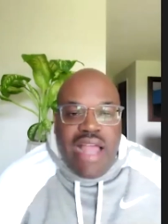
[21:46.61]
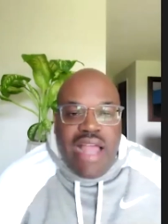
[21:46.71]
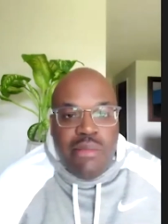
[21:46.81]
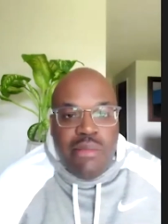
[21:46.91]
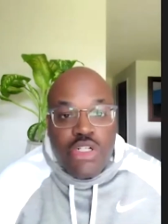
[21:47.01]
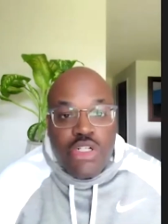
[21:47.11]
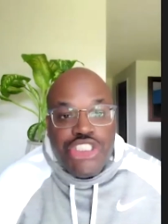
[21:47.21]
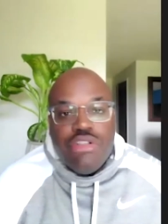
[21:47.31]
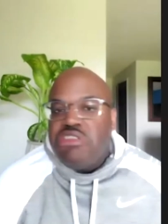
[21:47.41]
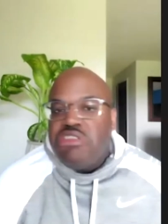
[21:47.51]
more
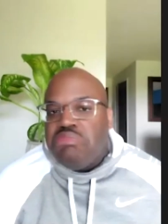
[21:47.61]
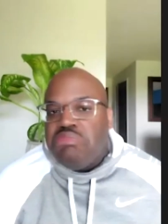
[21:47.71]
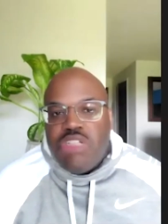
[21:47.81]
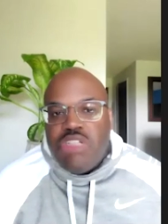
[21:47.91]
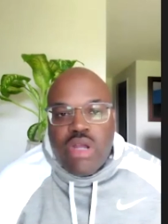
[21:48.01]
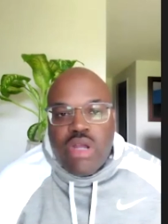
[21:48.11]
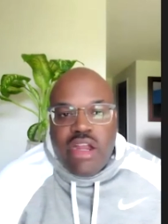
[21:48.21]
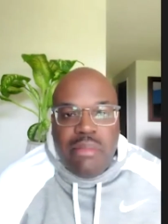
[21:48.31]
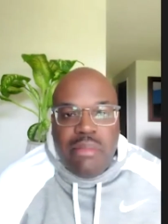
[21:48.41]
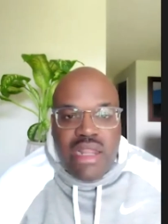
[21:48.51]
insurance. Don't care
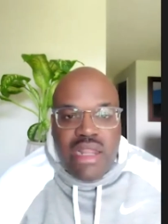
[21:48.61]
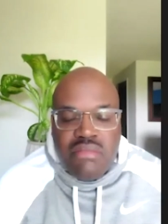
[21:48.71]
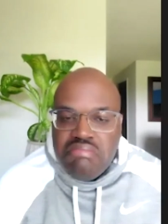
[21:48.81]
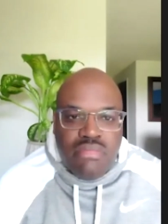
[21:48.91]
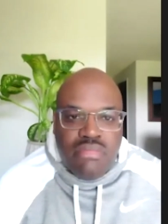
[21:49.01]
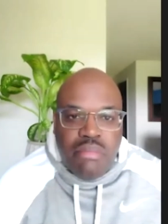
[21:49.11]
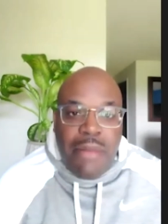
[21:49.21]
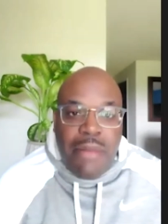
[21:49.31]
about it. Bye bye.